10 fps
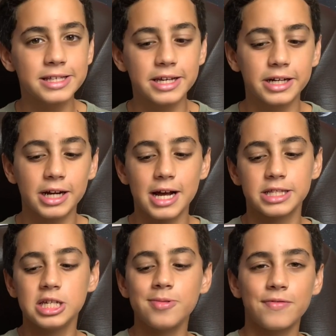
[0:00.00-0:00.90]
year, a
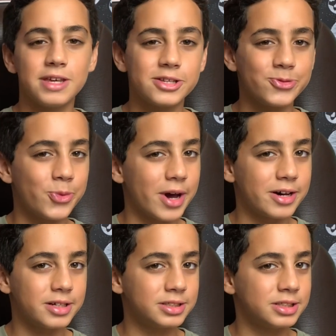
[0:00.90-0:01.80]
tube of these
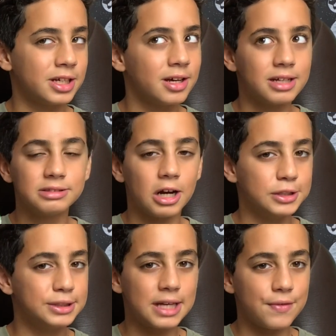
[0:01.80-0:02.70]
was around
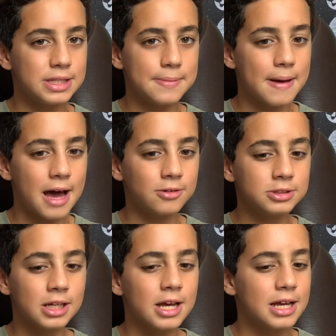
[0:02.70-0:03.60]
70 pounds.
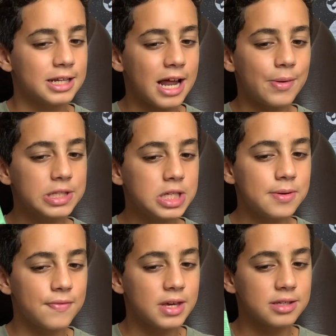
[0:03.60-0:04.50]
Now a tube
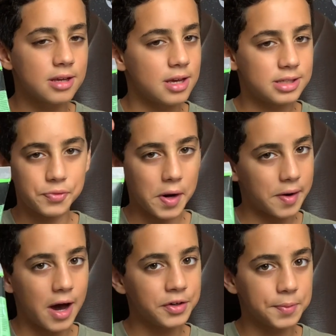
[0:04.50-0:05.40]
of these is around
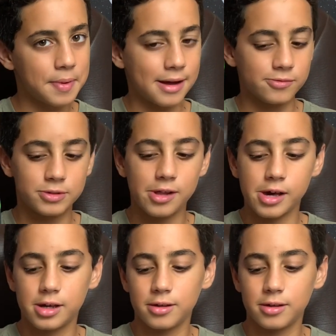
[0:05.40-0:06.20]
100 pounds. Like,